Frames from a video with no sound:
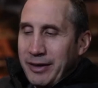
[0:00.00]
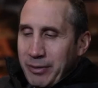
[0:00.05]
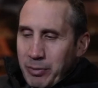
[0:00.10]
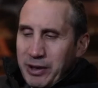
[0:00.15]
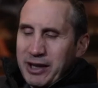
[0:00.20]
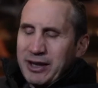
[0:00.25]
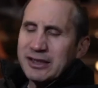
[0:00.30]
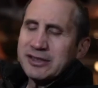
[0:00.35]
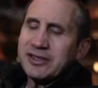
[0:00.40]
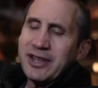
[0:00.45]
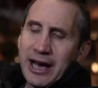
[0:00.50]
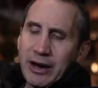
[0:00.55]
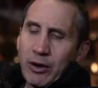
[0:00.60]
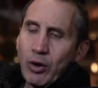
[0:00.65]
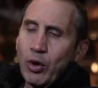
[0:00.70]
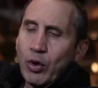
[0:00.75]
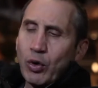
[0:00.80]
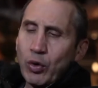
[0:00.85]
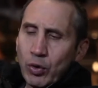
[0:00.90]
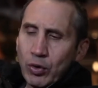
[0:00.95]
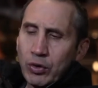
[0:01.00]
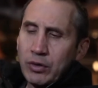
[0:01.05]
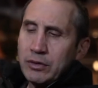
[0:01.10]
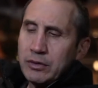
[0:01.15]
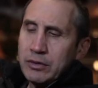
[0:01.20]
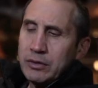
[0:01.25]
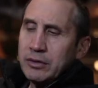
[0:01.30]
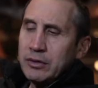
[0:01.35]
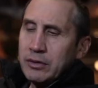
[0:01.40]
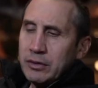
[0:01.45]
Because that whole
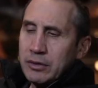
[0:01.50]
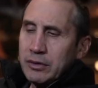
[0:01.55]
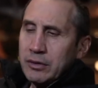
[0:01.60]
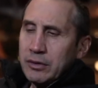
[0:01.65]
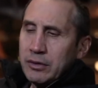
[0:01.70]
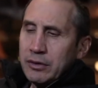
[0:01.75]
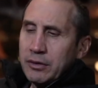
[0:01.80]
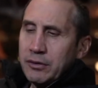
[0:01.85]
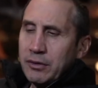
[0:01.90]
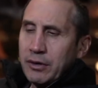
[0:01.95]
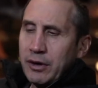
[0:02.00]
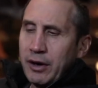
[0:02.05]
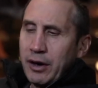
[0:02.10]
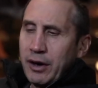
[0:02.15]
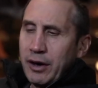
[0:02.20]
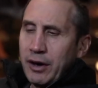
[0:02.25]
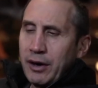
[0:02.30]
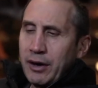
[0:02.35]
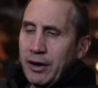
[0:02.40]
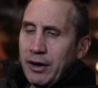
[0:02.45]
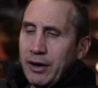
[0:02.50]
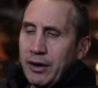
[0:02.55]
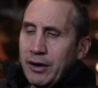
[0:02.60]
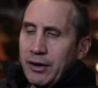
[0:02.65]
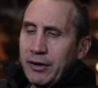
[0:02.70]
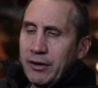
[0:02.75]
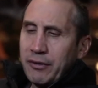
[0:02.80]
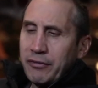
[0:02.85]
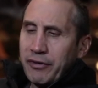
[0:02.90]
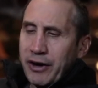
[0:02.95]

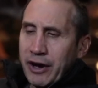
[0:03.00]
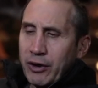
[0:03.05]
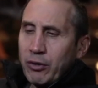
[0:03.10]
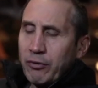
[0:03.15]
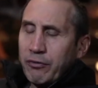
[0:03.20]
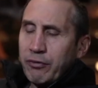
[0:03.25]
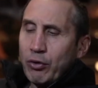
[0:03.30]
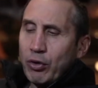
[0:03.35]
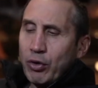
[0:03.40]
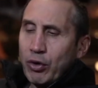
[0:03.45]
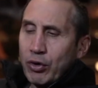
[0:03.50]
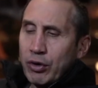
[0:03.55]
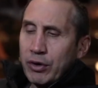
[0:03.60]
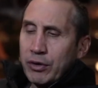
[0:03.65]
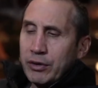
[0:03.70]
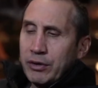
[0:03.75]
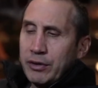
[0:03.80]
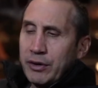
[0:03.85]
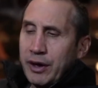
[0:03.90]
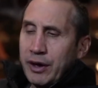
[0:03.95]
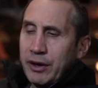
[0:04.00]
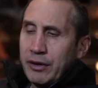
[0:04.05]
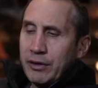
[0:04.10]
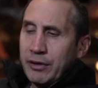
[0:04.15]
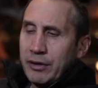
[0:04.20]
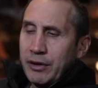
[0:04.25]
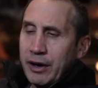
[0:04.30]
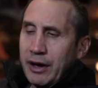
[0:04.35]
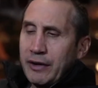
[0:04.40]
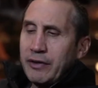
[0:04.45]
Final Four
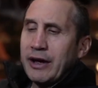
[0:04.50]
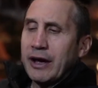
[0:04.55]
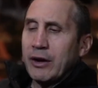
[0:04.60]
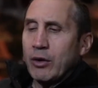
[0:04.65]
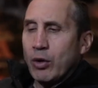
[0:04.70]
and that